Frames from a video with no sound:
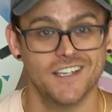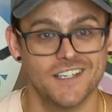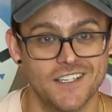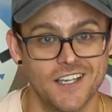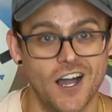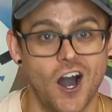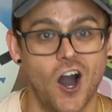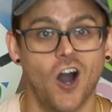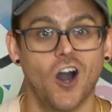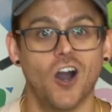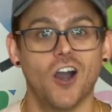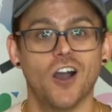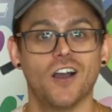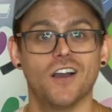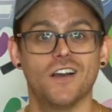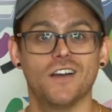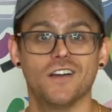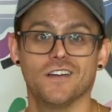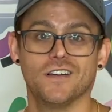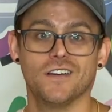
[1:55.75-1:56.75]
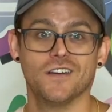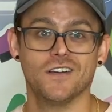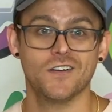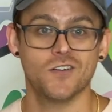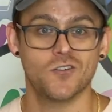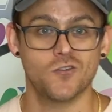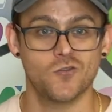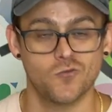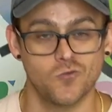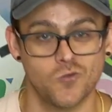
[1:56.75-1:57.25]
young
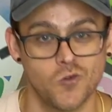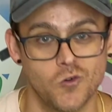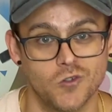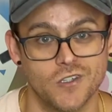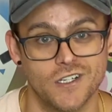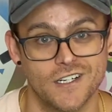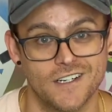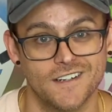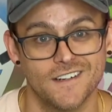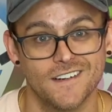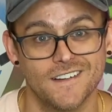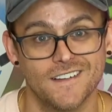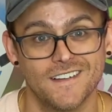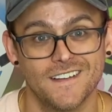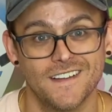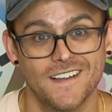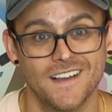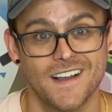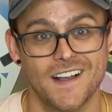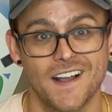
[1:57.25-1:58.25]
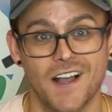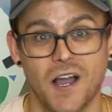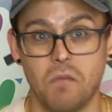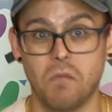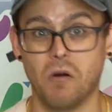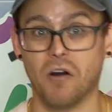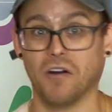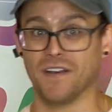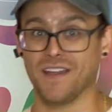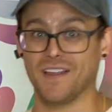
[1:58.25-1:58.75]
ruler.
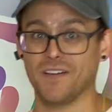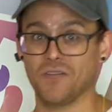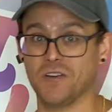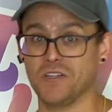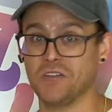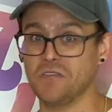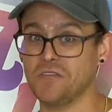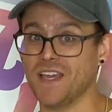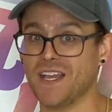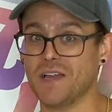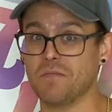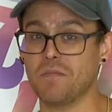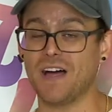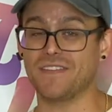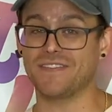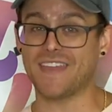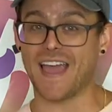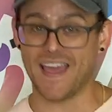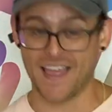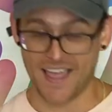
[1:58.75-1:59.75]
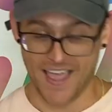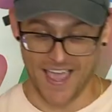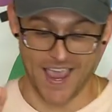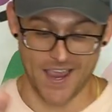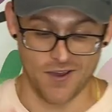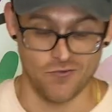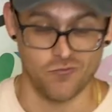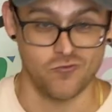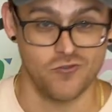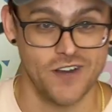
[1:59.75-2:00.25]
Come on, when you think about that,
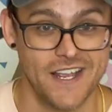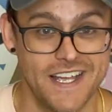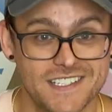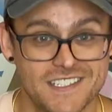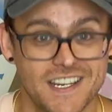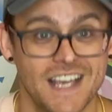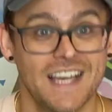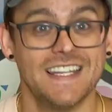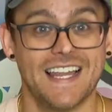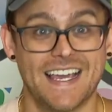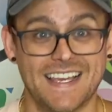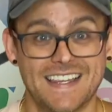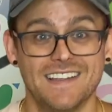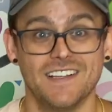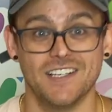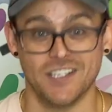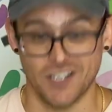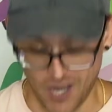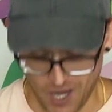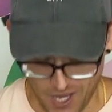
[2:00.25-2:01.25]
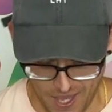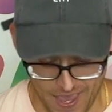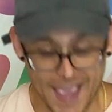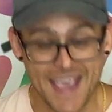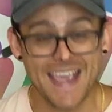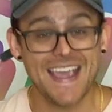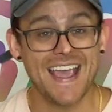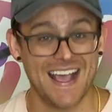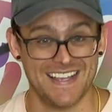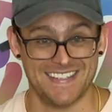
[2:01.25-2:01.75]
a rich,
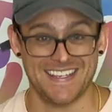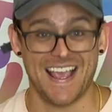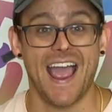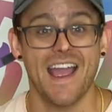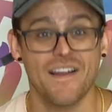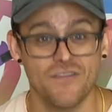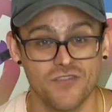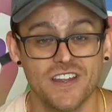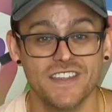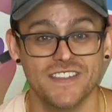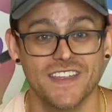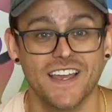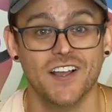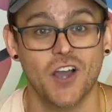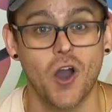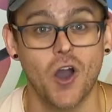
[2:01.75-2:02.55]
he has everything